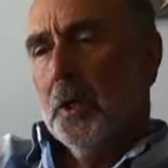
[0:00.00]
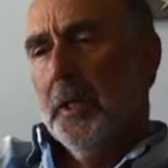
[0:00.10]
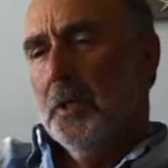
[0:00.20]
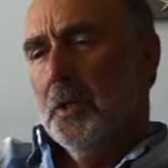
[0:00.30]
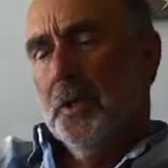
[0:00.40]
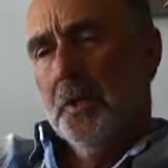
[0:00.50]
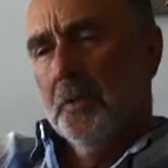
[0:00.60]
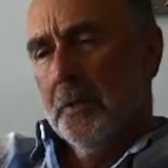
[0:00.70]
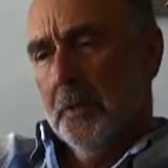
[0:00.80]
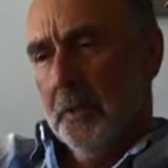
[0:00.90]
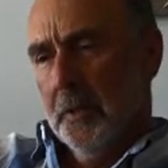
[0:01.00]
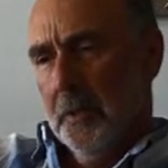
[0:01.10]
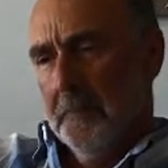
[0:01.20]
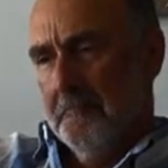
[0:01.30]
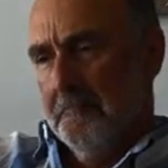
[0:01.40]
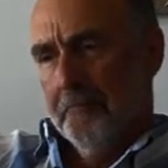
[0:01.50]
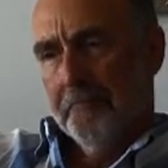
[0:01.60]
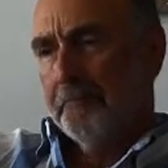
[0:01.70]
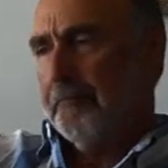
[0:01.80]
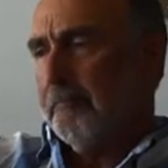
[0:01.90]
change is not um,
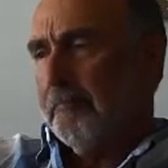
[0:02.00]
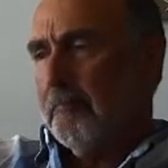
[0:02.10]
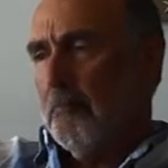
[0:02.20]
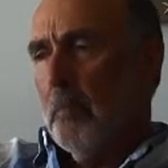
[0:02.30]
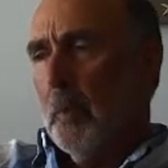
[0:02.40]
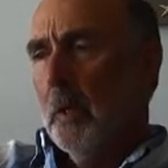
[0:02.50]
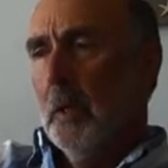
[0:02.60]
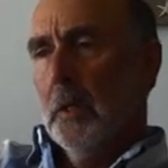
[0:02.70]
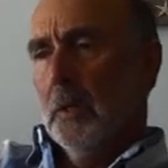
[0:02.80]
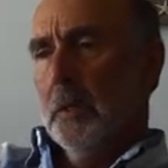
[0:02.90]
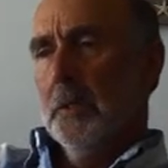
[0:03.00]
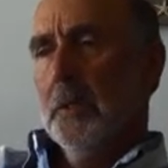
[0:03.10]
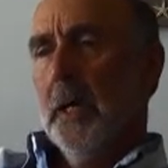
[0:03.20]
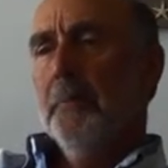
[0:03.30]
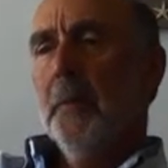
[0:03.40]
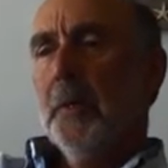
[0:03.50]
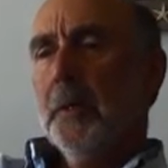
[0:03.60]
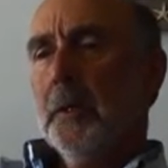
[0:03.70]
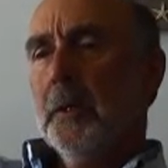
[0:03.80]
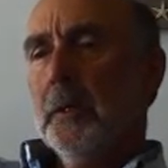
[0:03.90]
doesn't happen.
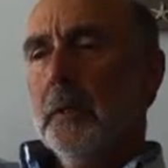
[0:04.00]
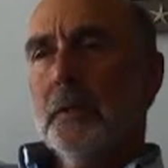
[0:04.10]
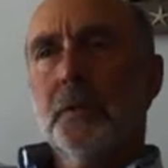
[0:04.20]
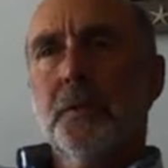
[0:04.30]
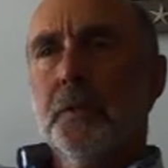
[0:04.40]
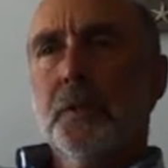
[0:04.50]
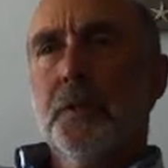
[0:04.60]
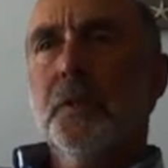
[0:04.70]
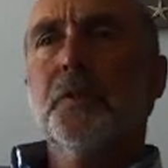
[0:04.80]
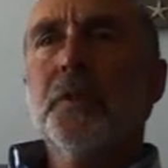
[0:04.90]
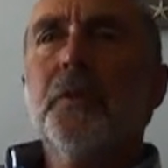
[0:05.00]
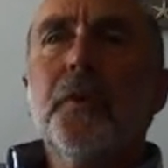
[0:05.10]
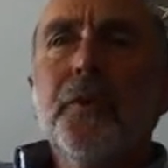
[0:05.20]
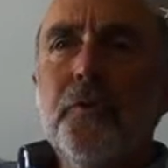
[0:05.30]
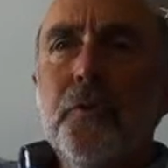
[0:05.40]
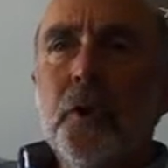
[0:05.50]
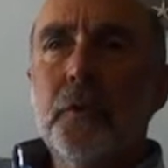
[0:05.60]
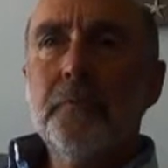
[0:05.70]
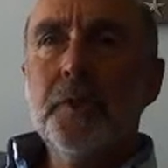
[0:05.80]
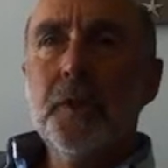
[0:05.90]
I just just necessarily through a
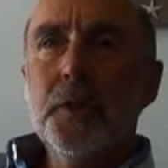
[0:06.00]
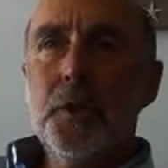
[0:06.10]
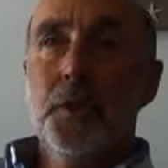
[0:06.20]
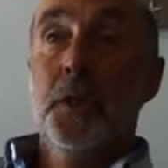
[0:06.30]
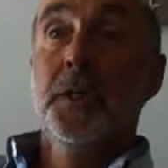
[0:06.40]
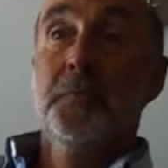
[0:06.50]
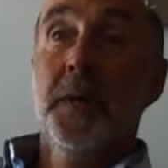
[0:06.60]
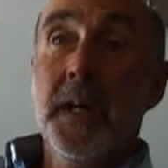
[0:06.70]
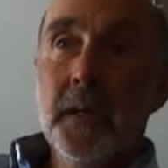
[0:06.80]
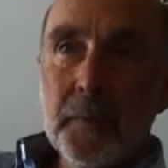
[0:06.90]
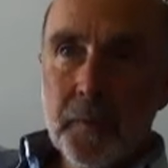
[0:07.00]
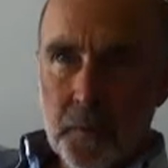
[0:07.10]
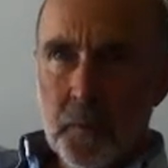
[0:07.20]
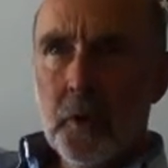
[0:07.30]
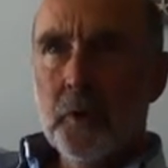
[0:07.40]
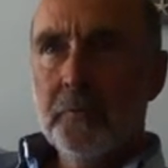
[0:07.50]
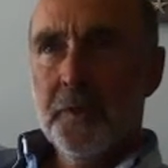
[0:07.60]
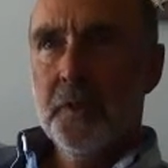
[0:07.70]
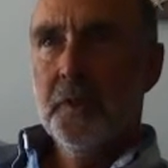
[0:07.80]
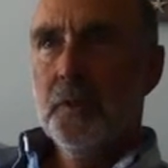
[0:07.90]
conversation. Change may happen through a
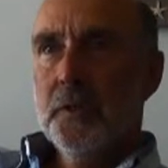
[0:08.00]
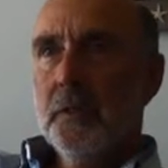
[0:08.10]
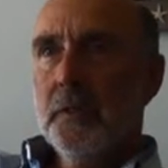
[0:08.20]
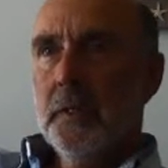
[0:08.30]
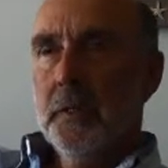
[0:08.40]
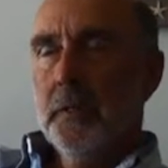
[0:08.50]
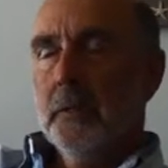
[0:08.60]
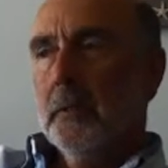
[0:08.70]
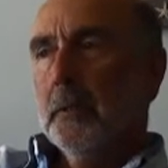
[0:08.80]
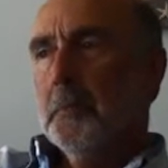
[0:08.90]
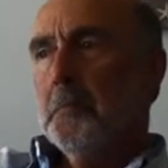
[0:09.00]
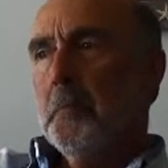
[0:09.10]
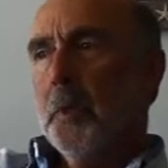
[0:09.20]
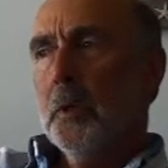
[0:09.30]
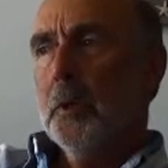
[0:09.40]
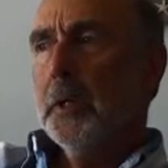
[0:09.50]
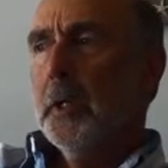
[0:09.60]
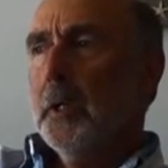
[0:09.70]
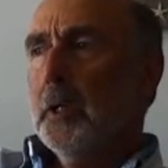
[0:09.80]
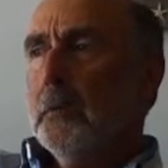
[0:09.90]
conversation, um, but
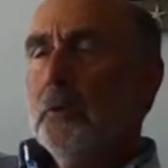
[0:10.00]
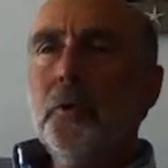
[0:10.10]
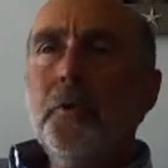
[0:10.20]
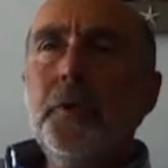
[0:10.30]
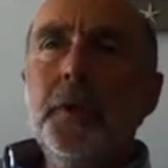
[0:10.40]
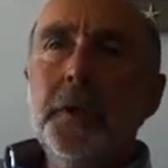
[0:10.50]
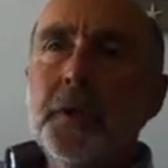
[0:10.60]
like any learning